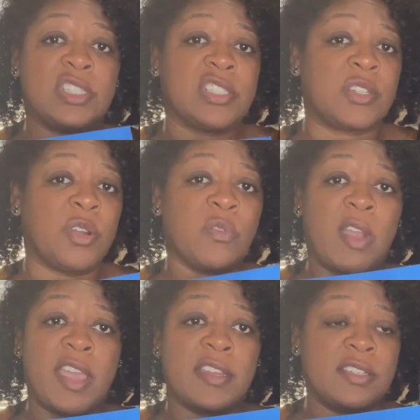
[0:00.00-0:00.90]
She's going
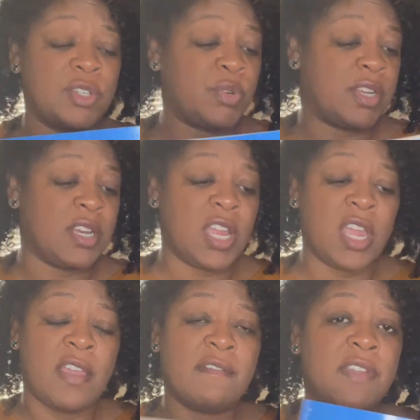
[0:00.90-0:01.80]
right into it
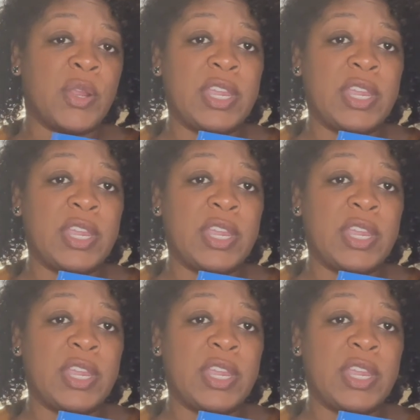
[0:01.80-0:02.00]
very